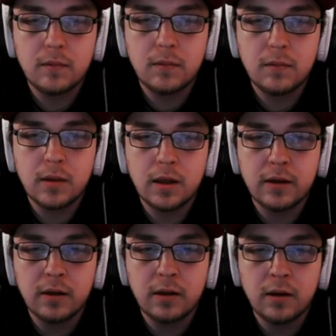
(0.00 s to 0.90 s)
got
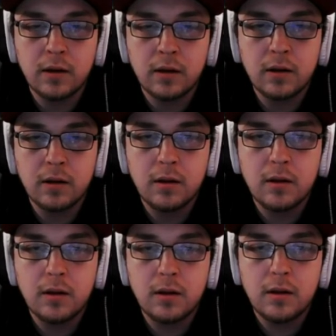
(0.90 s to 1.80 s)
the
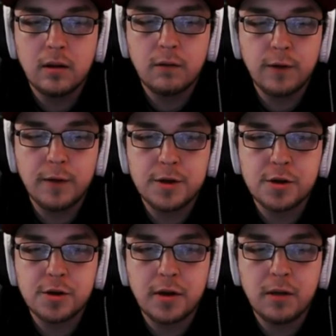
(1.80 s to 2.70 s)
free
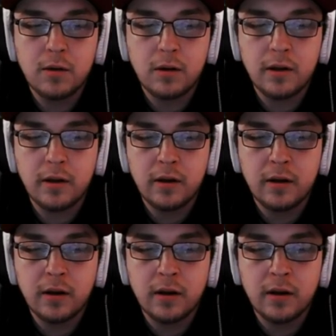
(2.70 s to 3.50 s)
retreat while he